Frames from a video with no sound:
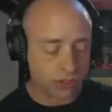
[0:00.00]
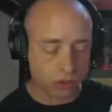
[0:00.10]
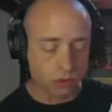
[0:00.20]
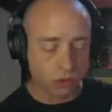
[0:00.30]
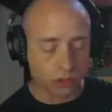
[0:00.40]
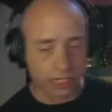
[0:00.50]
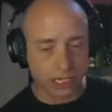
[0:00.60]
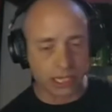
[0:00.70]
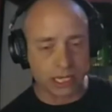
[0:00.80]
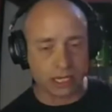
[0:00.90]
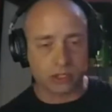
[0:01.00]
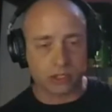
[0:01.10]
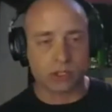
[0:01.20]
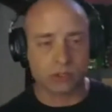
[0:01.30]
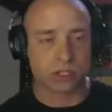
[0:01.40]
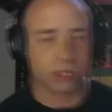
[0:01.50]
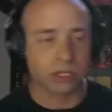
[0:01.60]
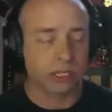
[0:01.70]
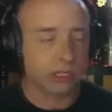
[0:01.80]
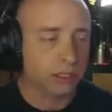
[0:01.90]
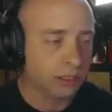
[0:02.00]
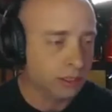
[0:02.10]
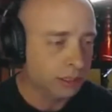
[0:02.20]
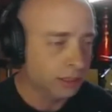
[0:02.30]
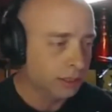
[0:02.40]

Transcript: from my school that I had in Tucson.